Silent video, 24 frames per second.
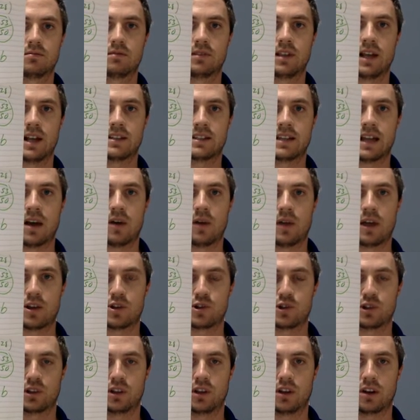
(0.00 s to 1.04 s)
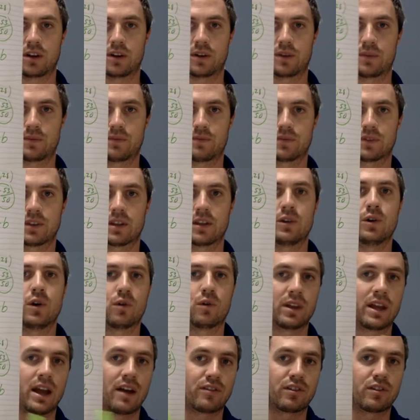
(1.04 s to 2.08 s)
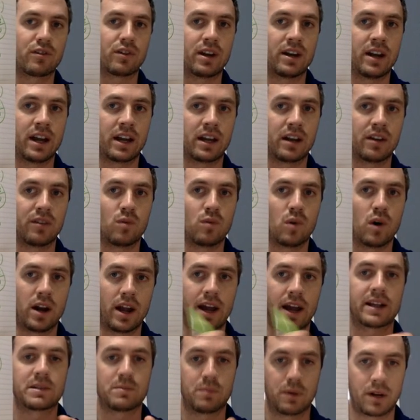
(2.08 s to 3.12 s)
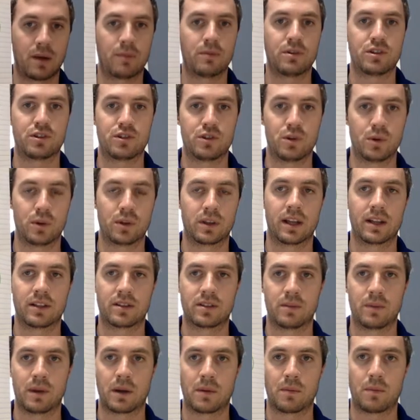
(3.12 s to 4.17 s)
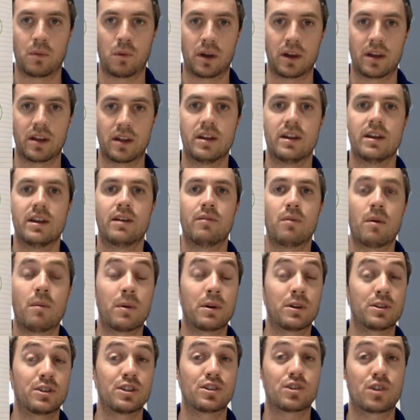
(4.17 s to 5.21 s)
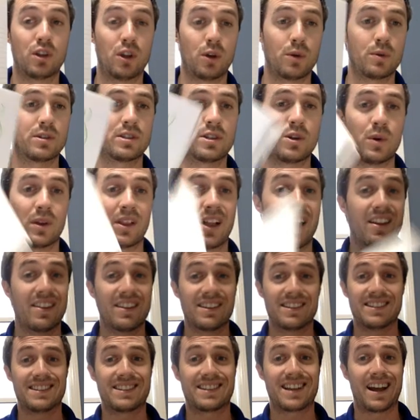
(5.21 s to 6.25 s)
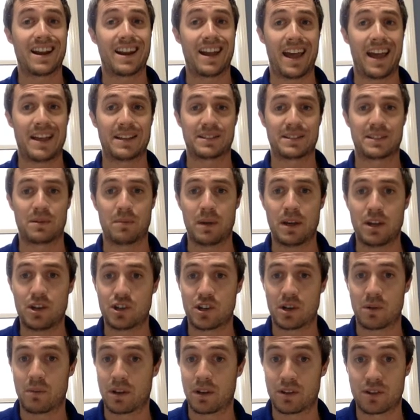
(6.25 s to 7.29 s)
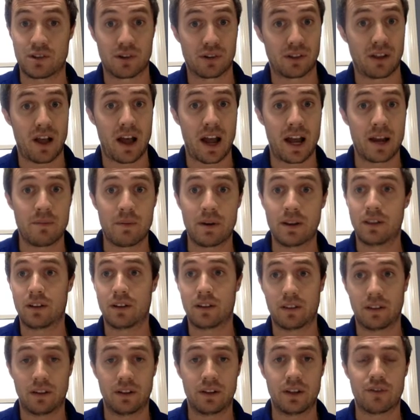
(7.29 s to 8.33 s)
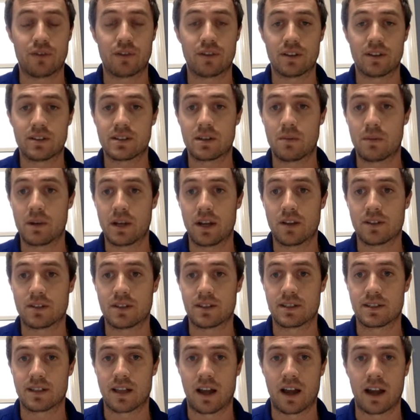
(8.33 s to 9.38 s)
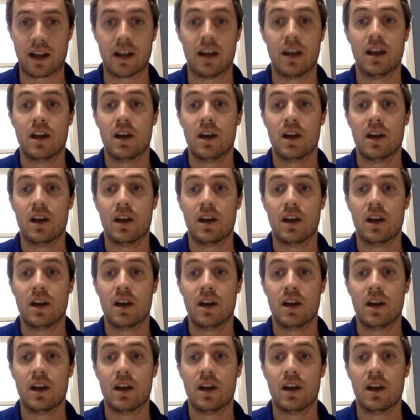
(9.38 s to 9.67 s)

That's how that should look. You don't really have to write -1x, but I'm just doing that to make a point. Remember, it's just close too. A lot of this is kind of estimation because your line might look a little different than somebody else's line.